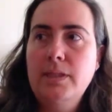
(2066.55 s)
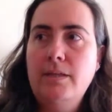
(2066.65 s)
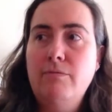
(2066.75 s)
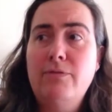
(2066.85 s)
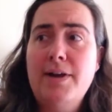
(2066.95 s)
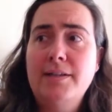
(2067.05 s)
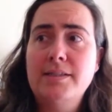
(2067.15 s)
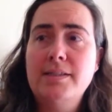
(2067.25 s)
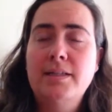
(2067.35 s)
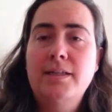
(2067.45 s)
In
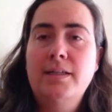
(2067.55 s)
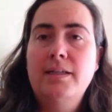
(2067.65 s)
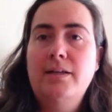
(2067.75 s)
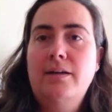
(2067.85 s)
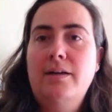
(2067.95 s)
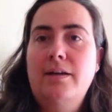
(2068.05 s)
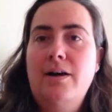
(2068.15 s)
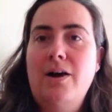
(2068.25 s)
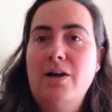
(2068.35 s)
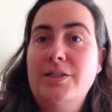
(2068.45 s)
fact,
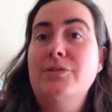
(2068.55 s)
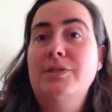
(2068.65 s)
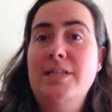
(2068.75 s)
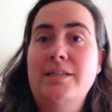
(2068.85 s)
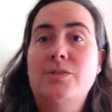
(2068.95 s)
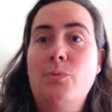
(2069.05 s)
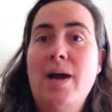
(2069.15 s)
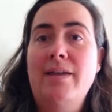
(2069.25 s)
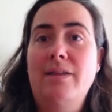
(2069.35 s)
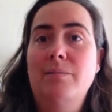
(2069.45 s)
I don't tend to
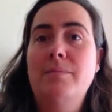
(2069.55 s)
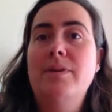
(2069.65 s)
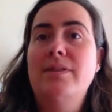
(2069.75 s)
wear them.